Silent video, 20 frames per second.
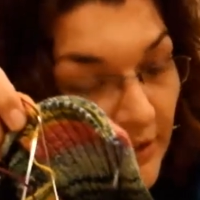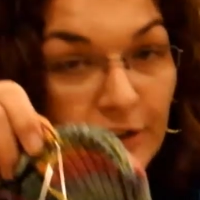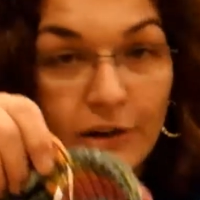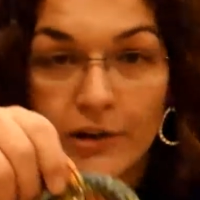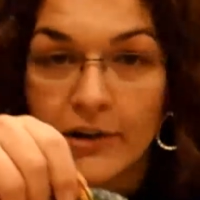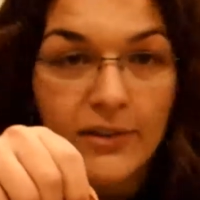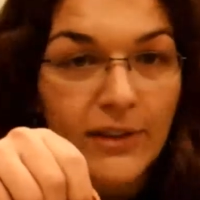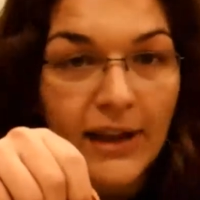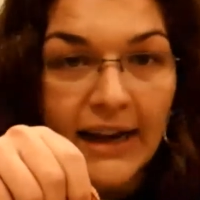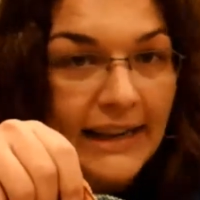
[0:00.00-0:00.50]

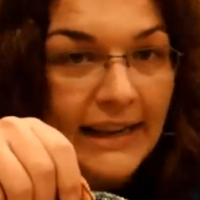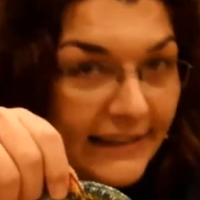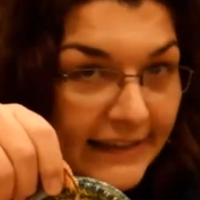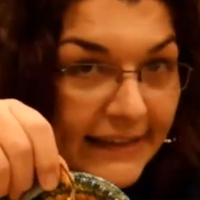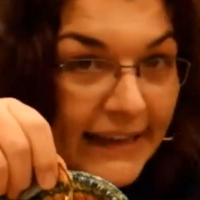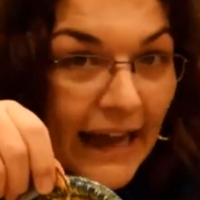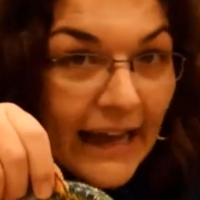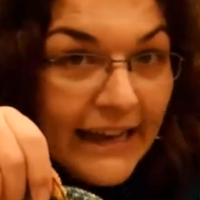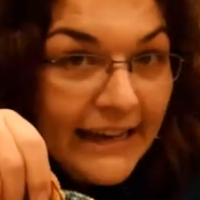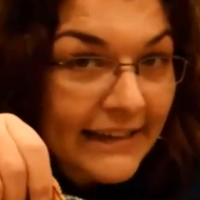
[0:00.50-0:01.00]
yarn that I
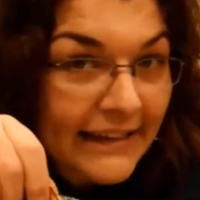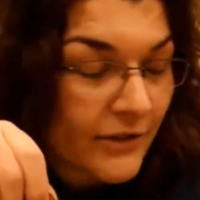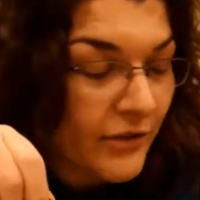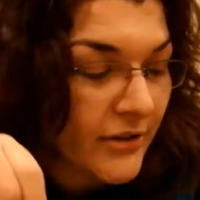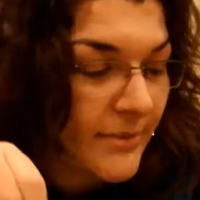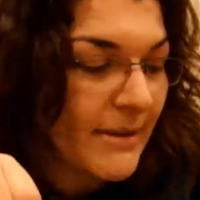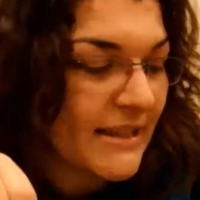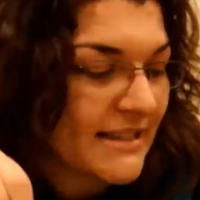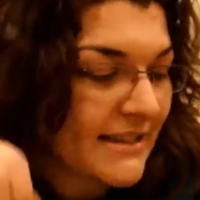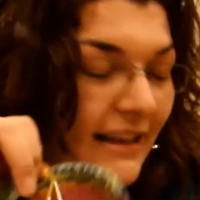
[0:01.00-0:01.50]
did not
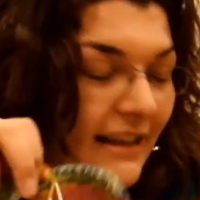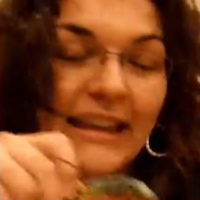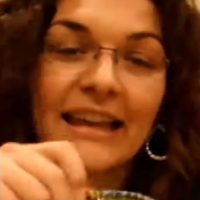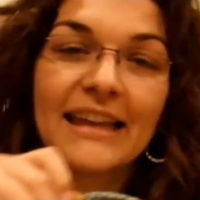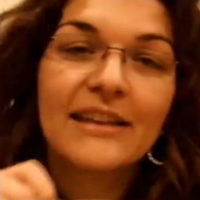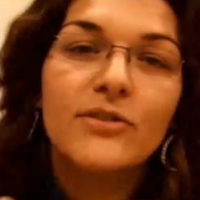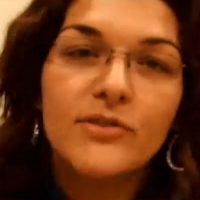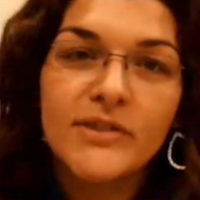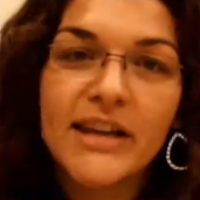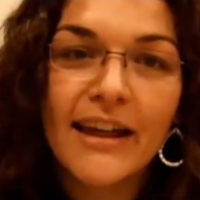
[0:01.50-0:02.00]
enter in my,
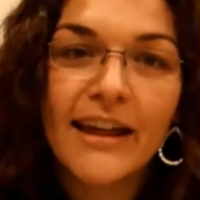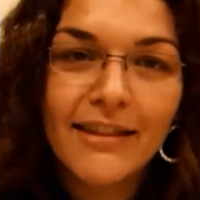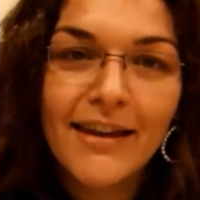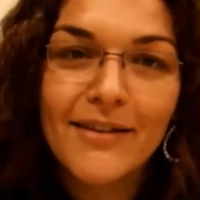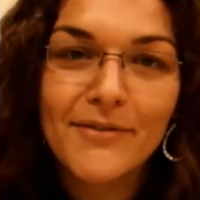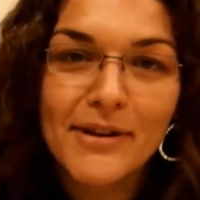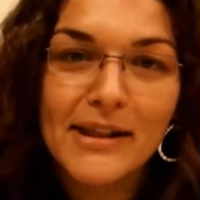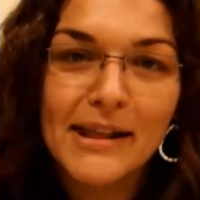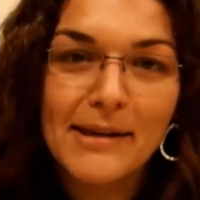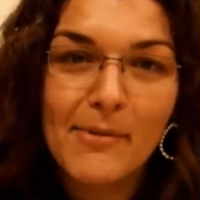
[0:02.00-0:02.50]
can you tell
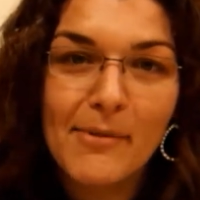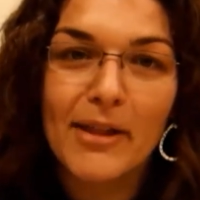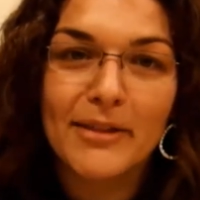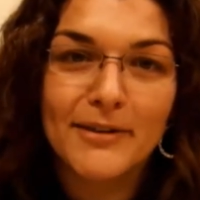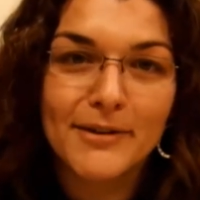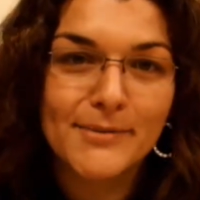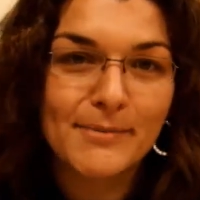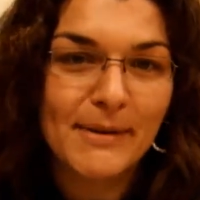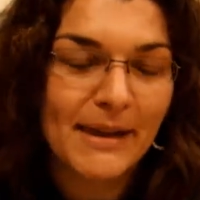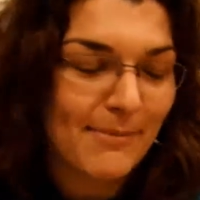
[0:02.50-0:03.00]
that really
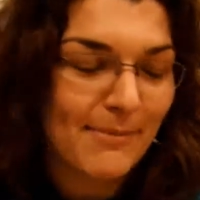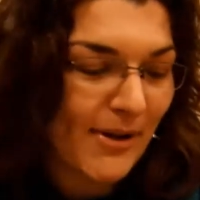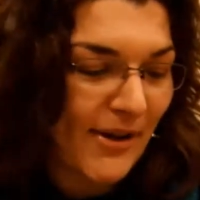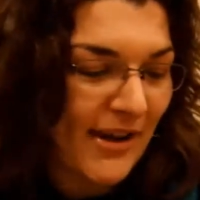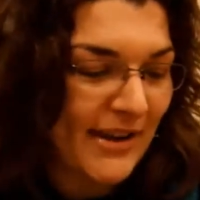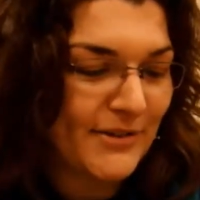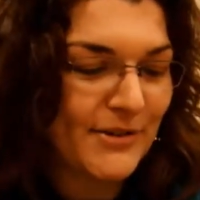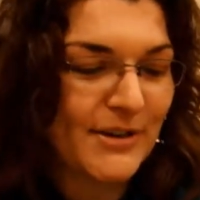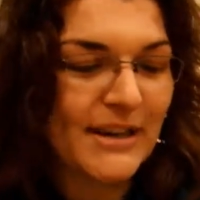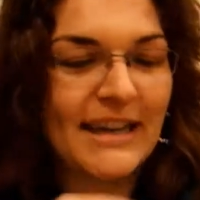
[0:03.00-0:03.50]
bothers me about
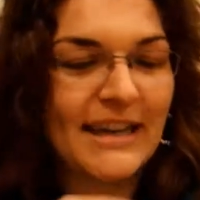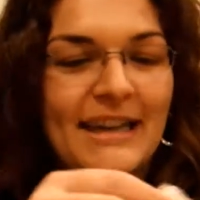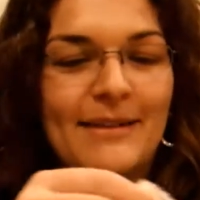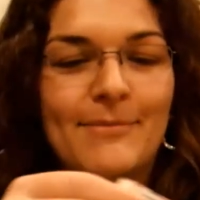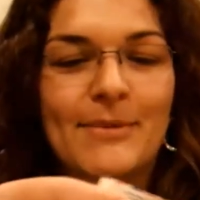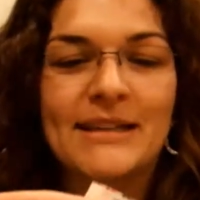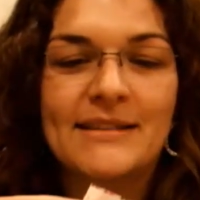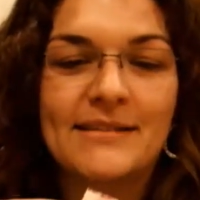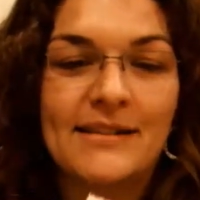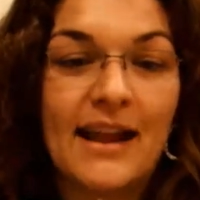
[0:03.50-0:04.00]
entering it
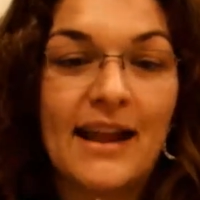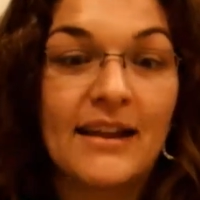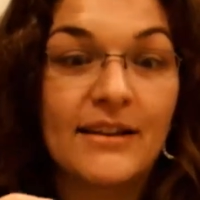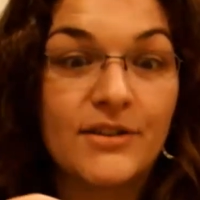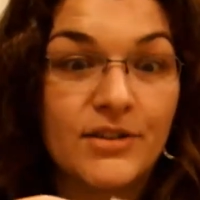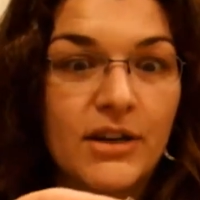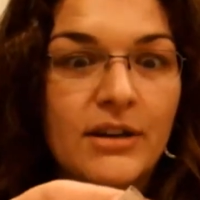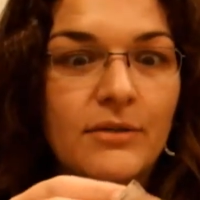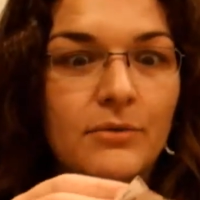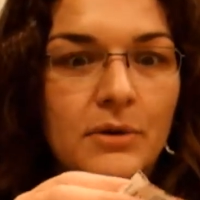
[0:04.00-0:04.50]
in my
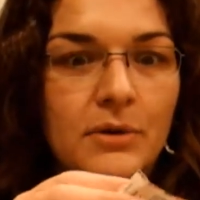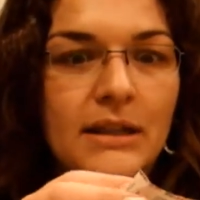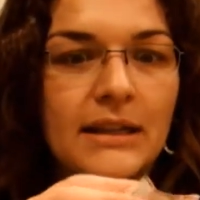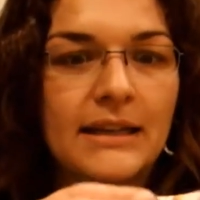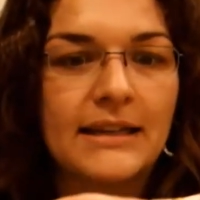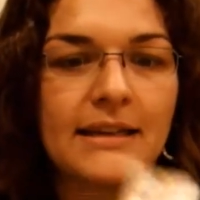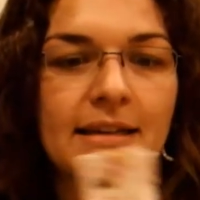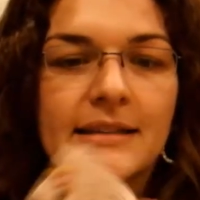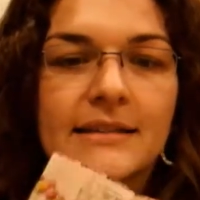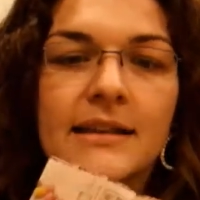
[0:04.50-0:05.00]
stash? It
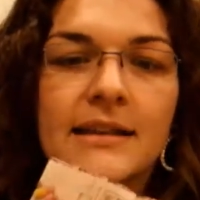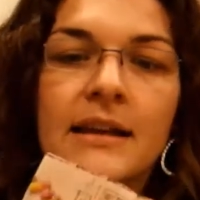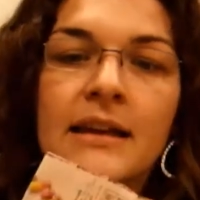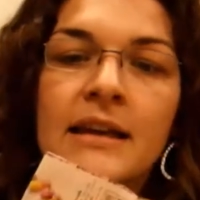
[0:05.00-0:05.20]
really does.